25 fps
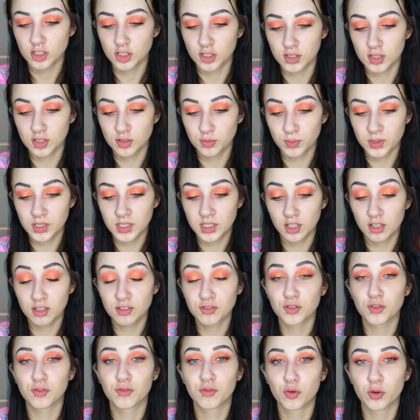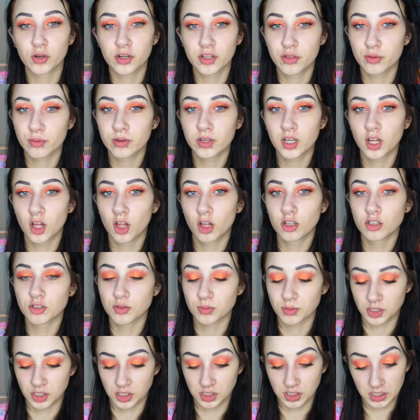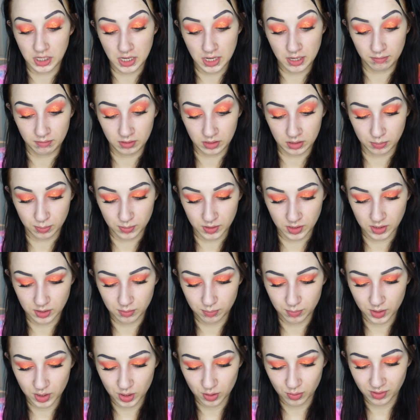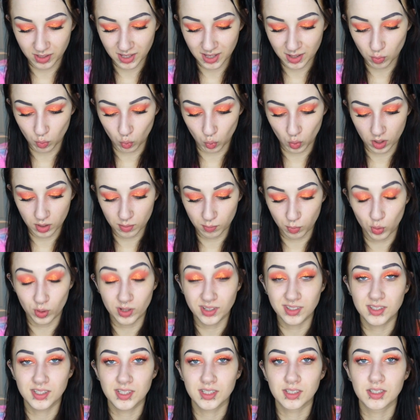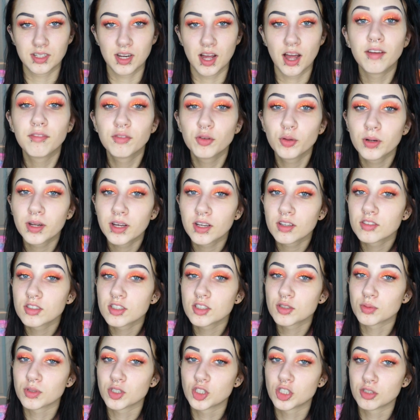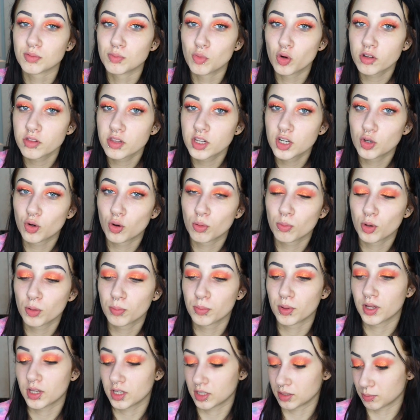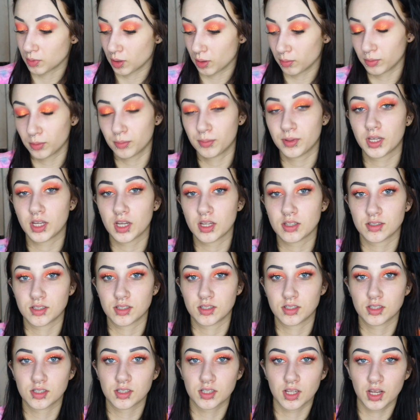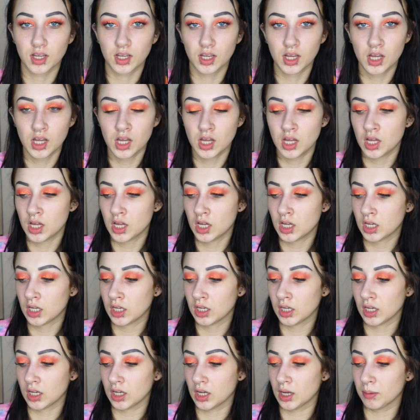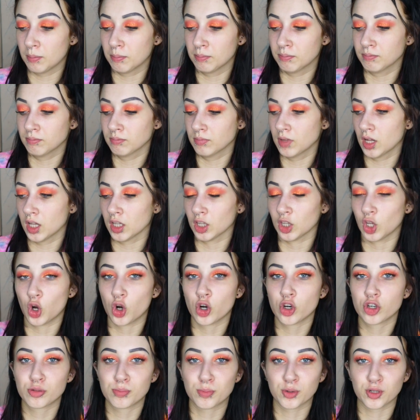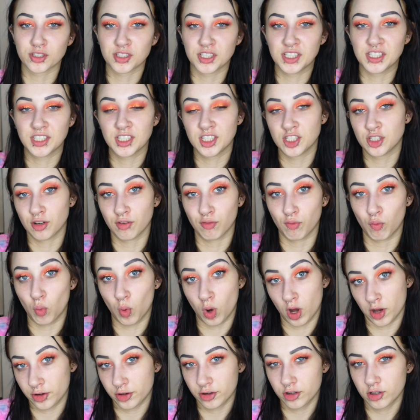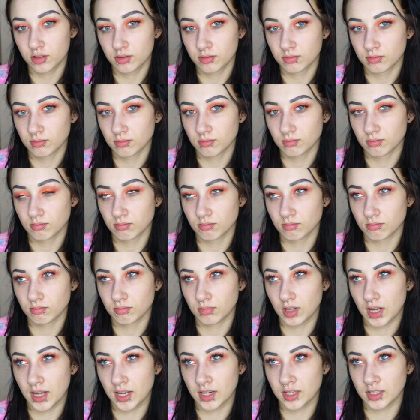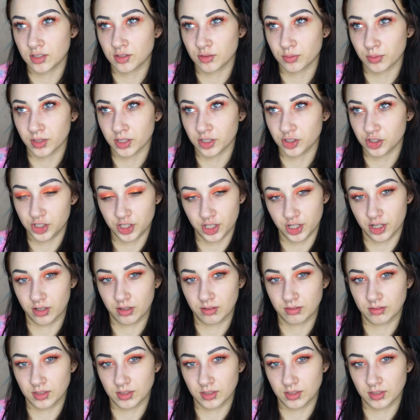So this retails for $43, which is kind of expensive, but you get 1.69 fluid ounces, which is more than normal, but it's probably because this is like a large percentage of water and it's really sheer.